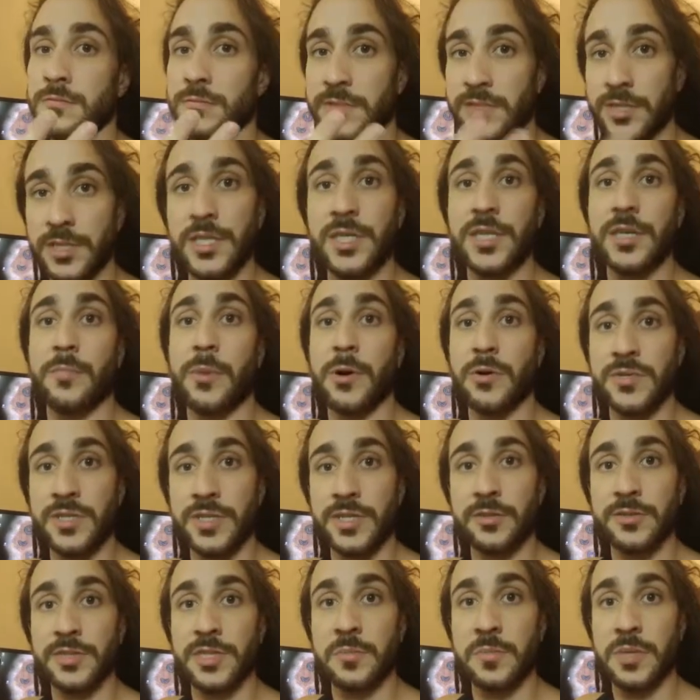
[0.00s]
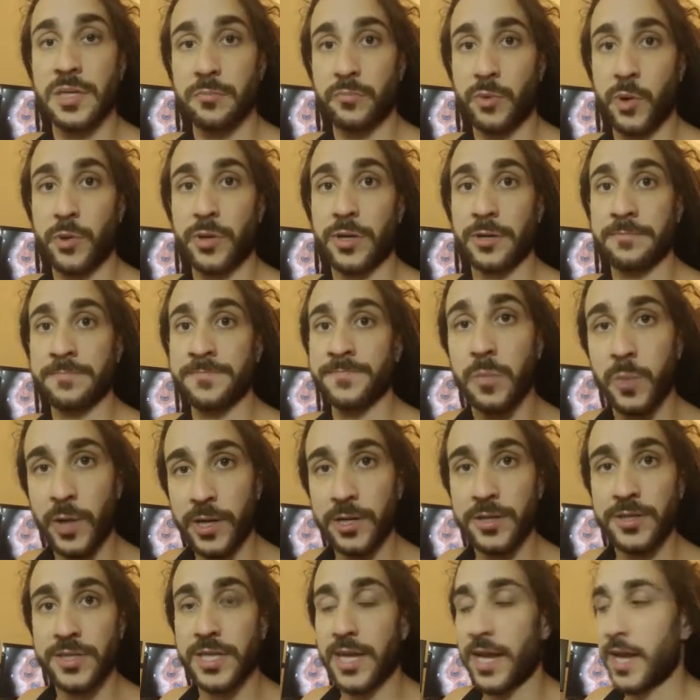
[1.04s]
the opposing kill team being broken. The
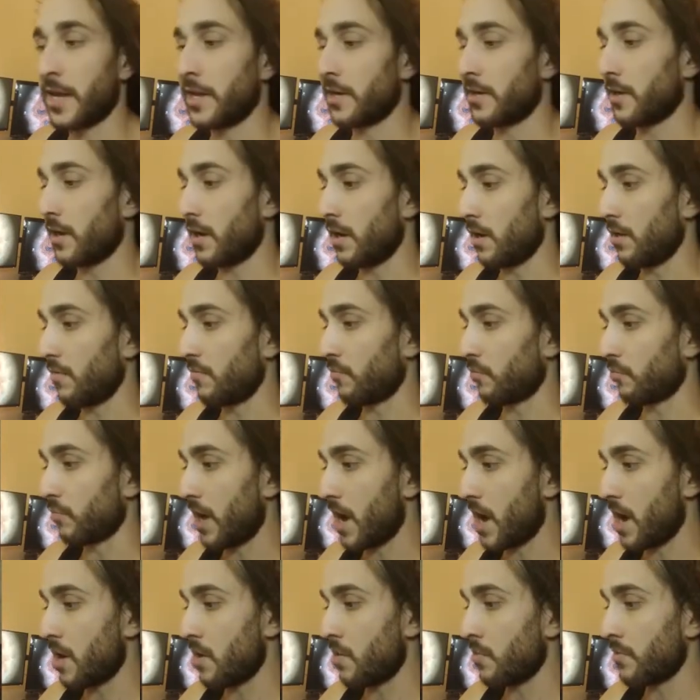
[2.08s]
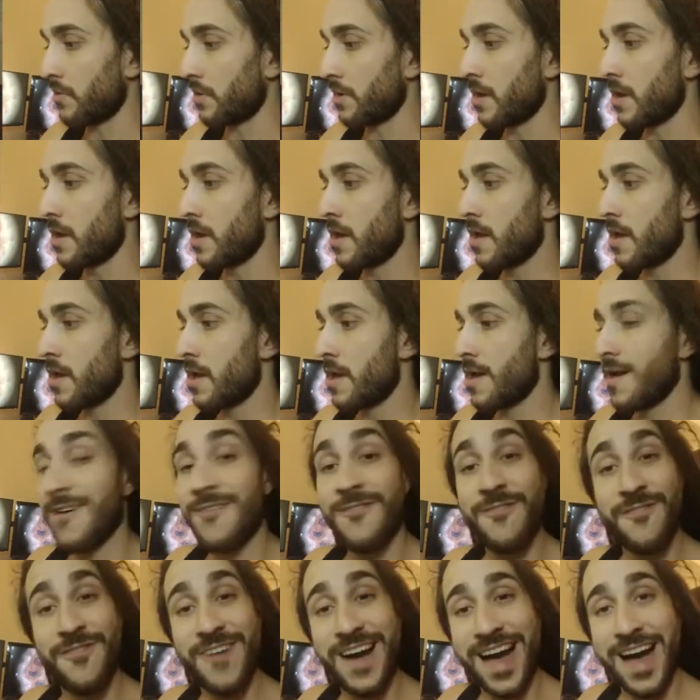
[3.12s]
player at the end of round
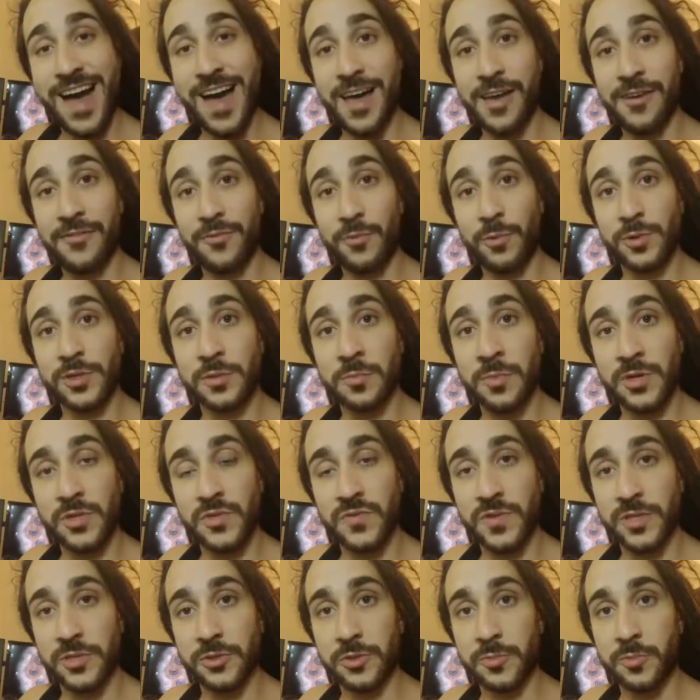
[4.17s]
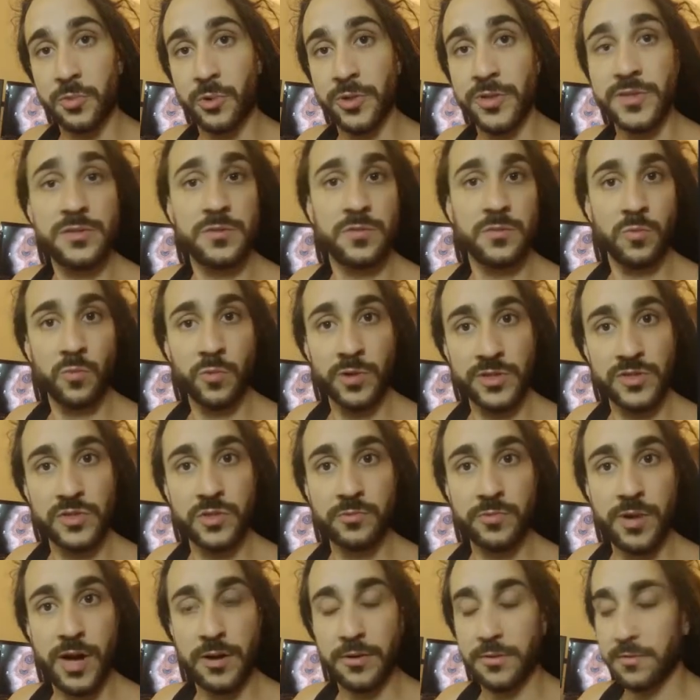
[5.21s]
5 with the most victory points wins
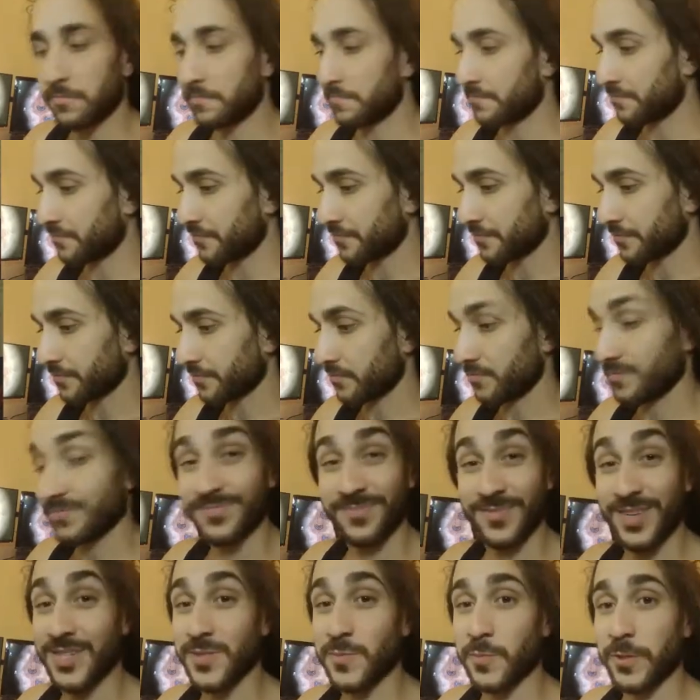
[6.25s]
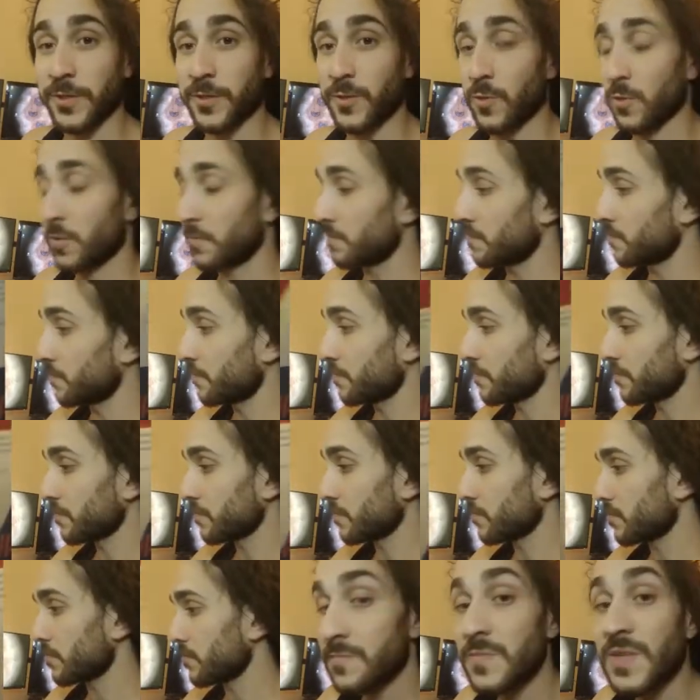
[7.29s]
the round. And that's pretty cool.
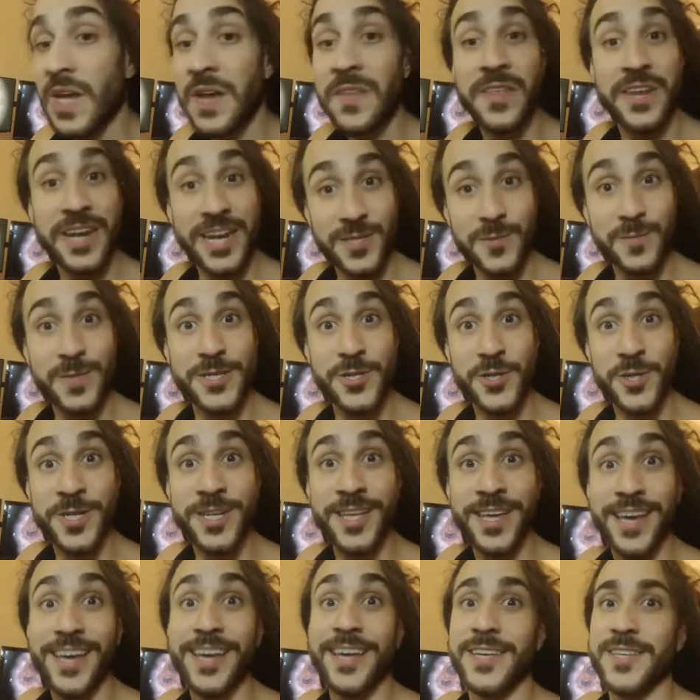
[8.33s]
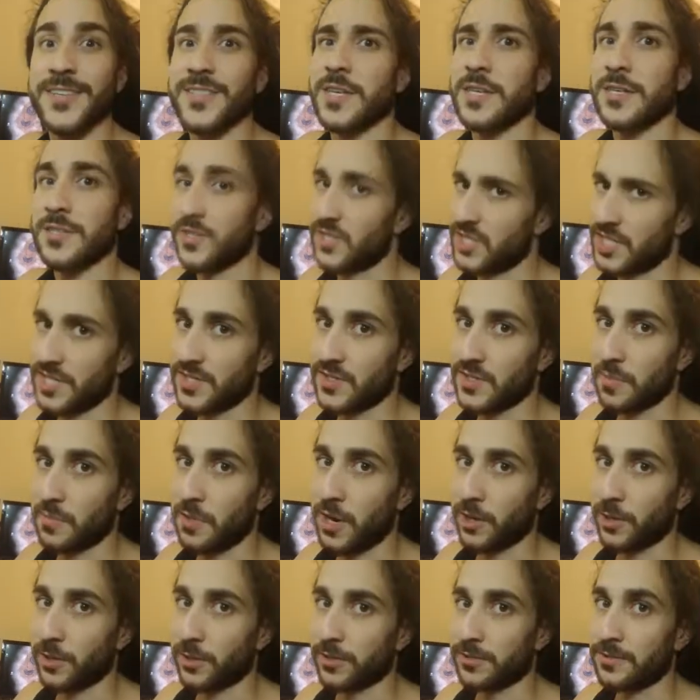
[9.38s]
The next mission is Seize the
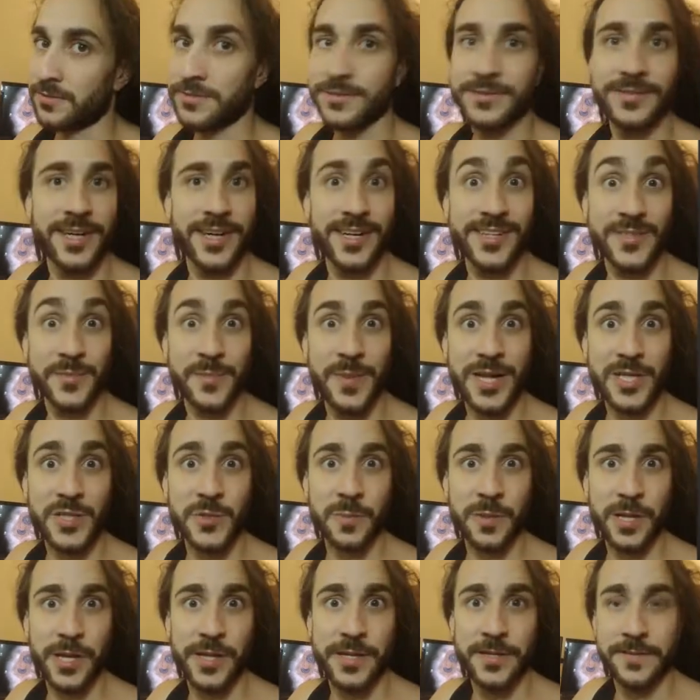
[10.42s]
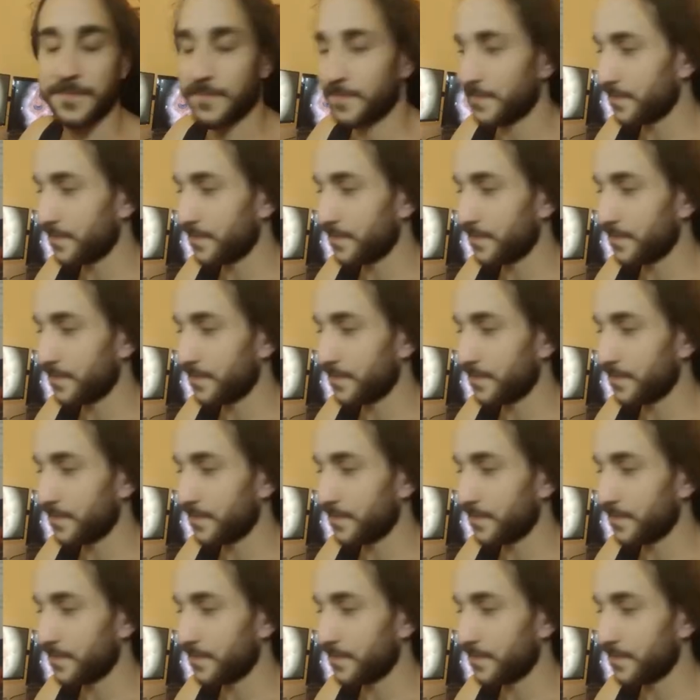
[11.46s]
Bunker, and it's match play.